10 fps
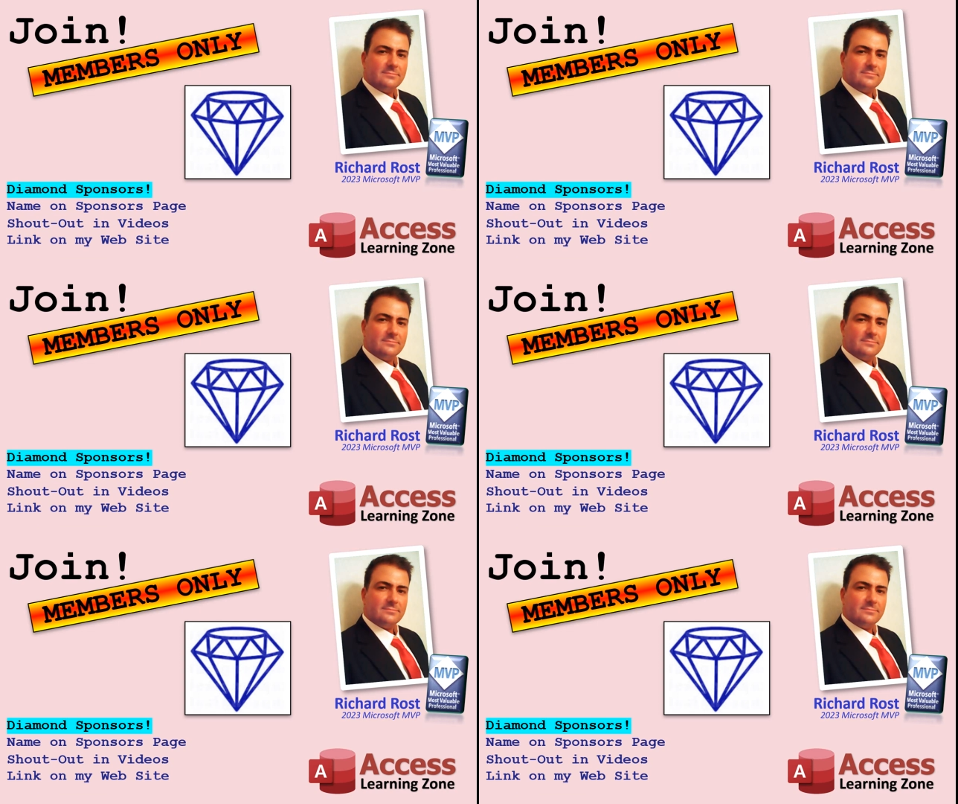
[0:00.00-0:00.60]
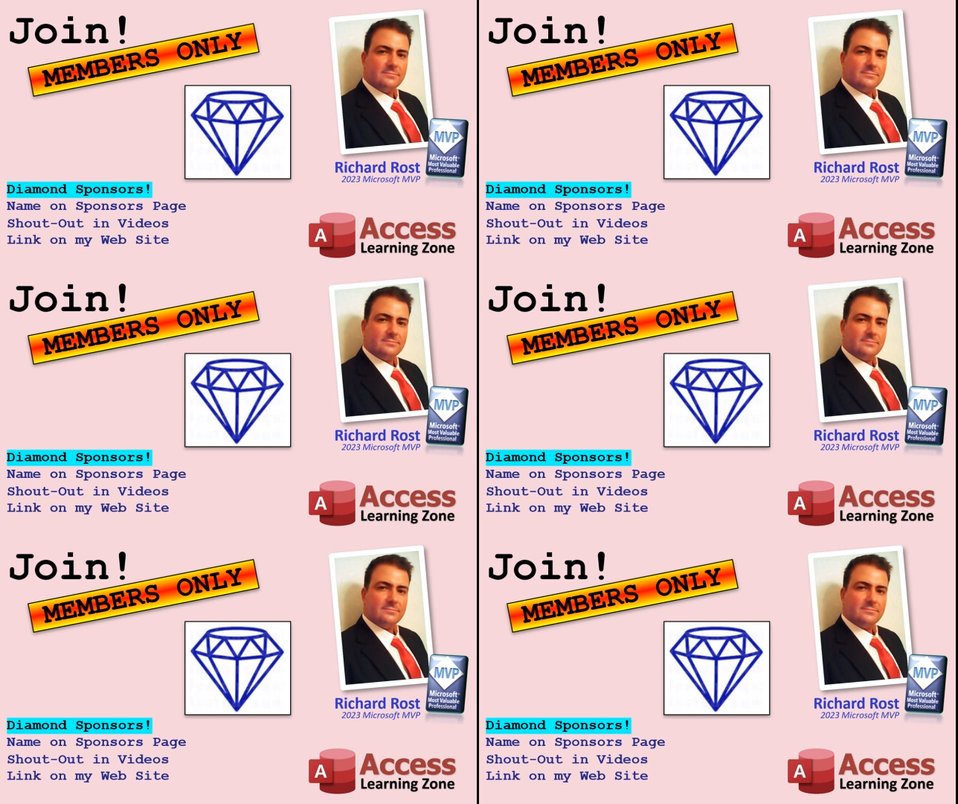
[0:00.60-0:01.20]

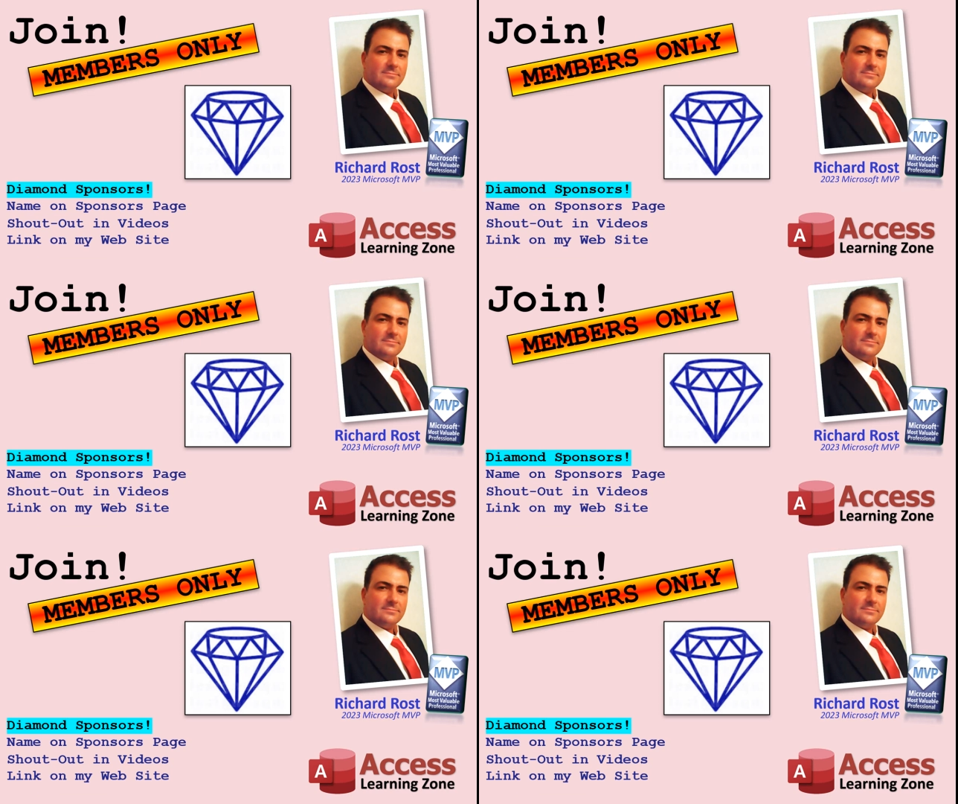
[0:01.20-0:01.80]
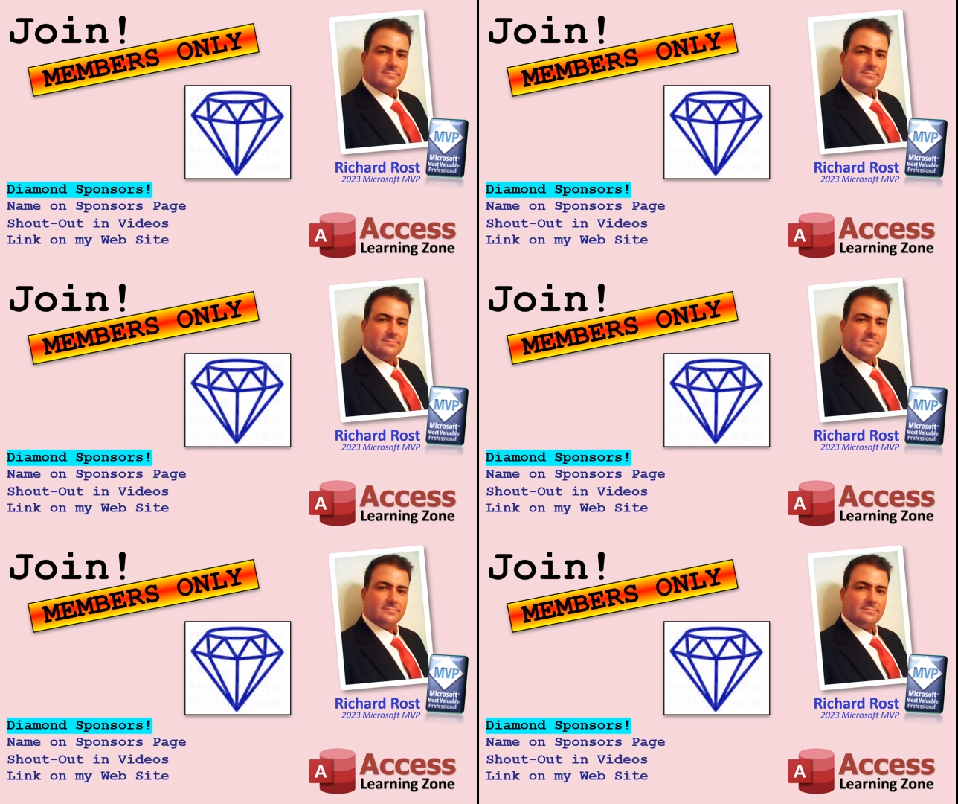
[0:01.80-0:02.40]

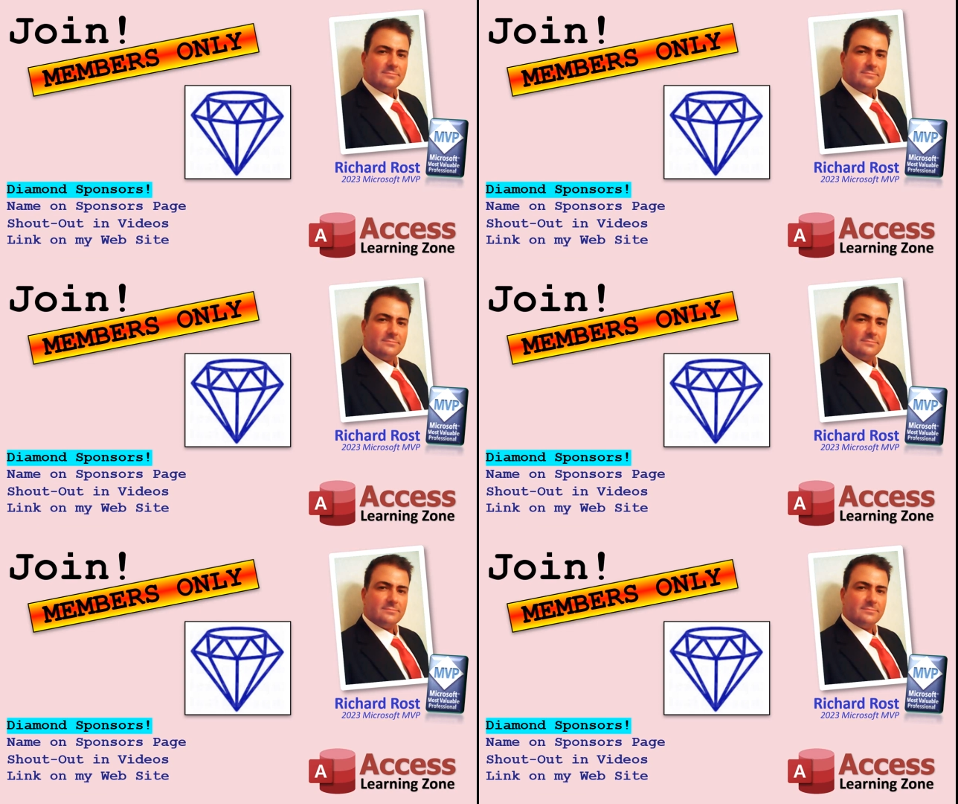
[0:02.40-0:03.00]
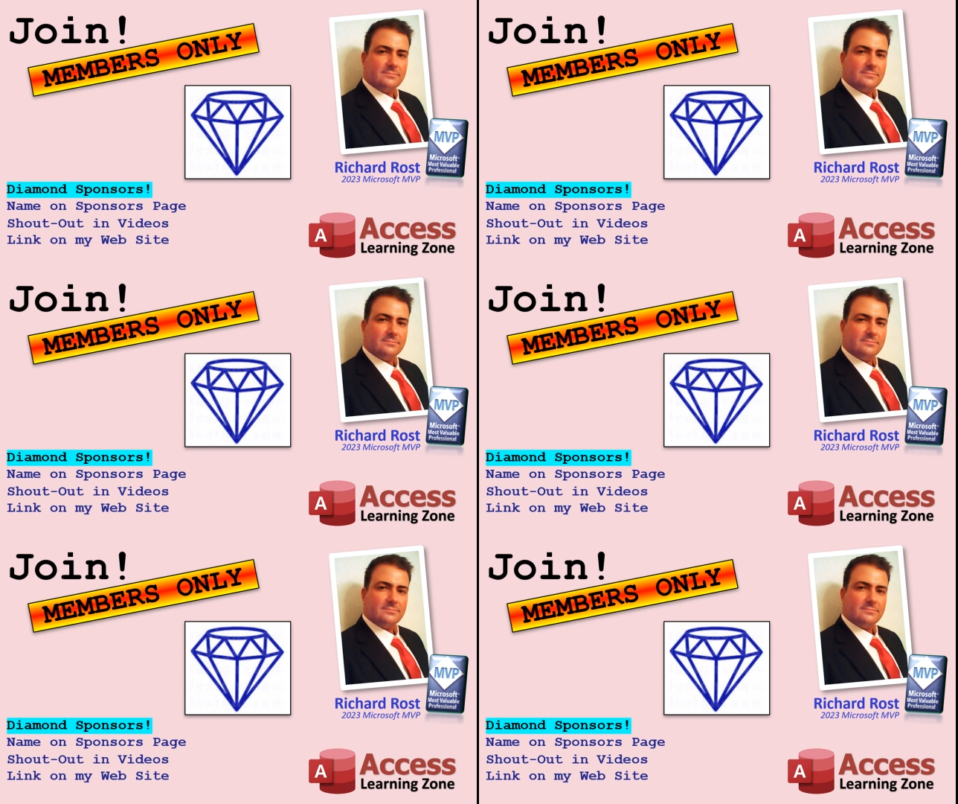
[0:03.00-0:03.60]

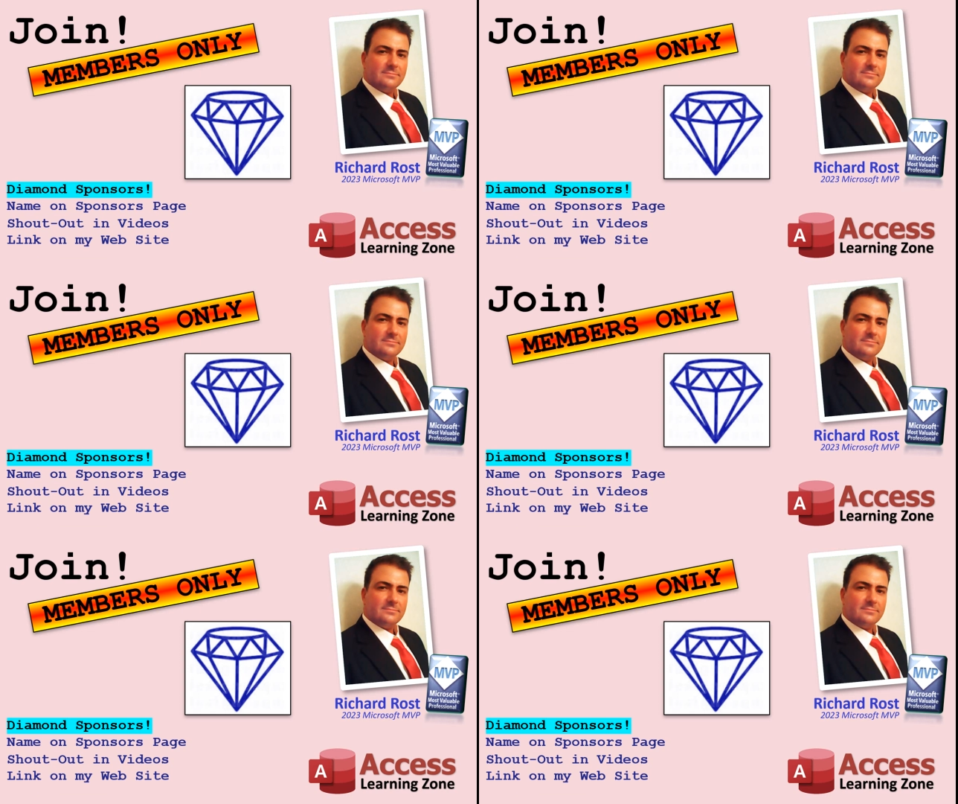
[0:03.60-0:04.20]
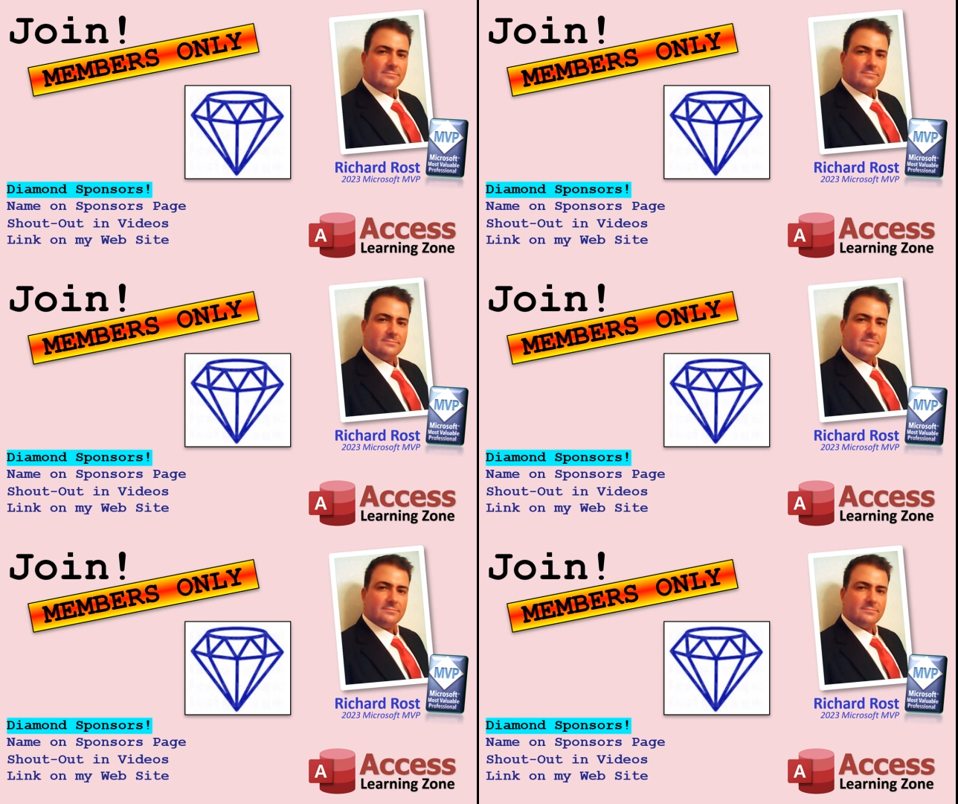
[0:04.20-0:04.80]

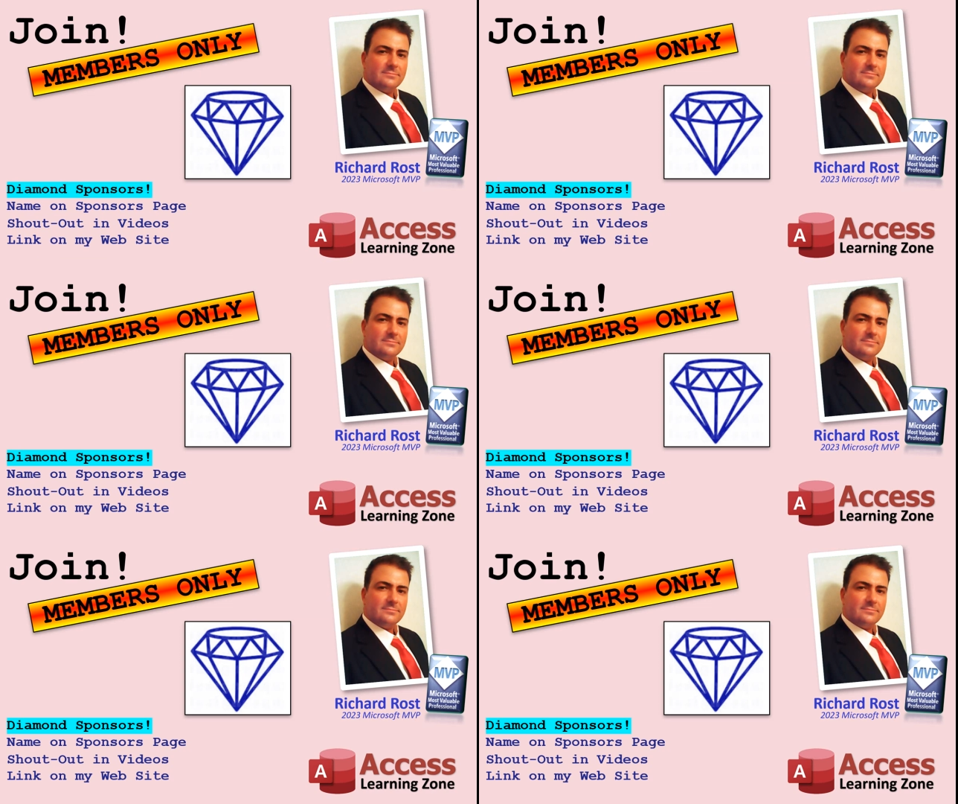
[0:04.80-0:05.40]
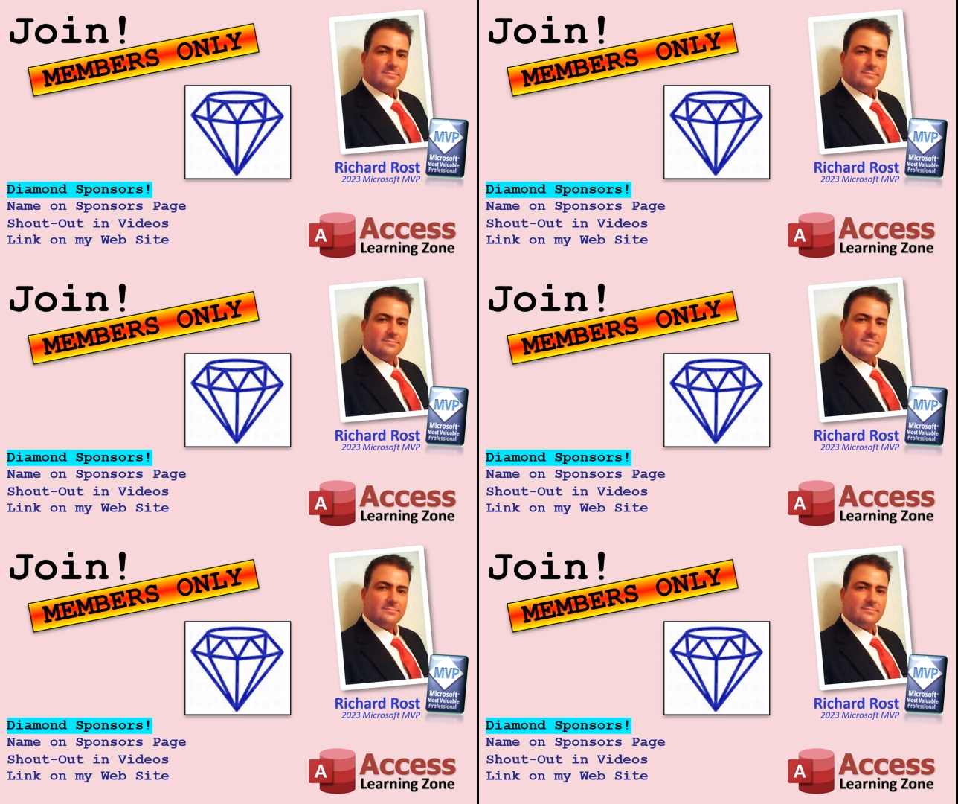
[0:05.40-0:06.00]

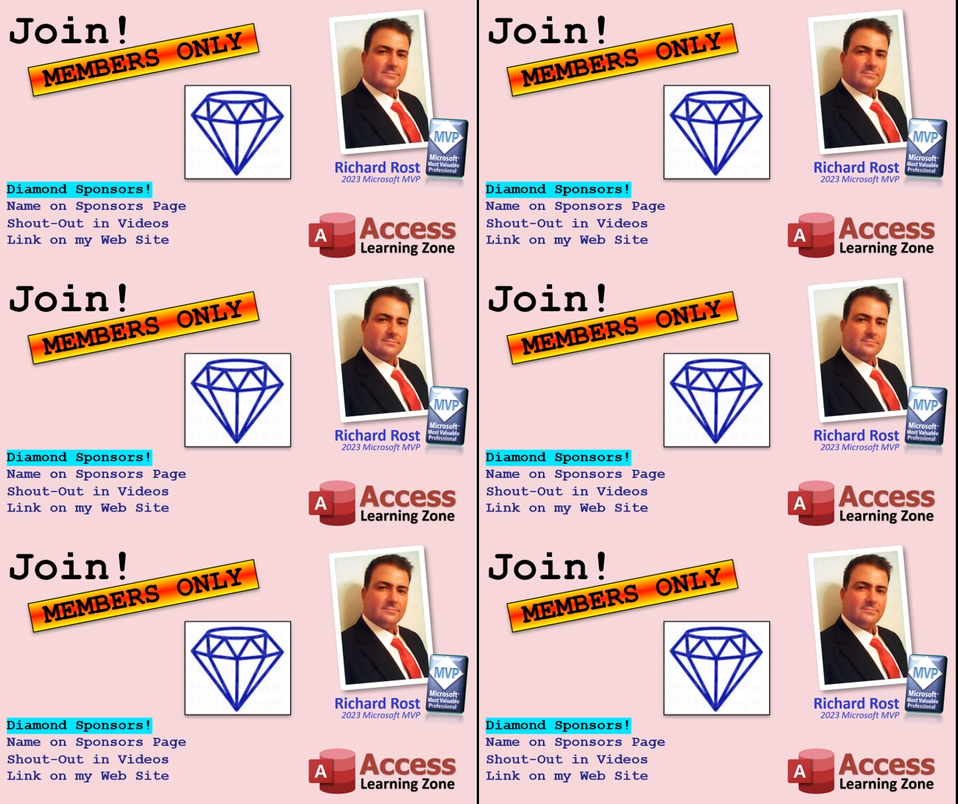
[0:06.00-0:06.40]
[no speech]